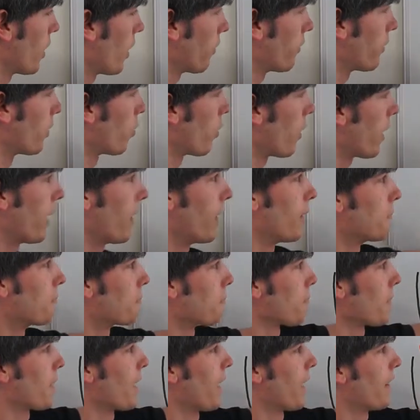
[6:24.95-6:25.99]
of the wear.
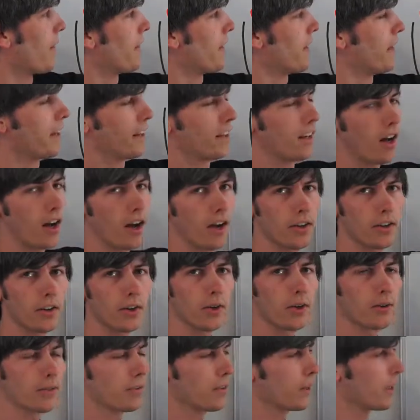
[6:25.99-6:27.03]
And then an
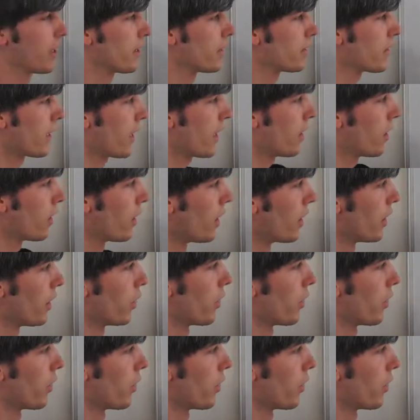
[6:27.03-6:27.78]
underinflated tire,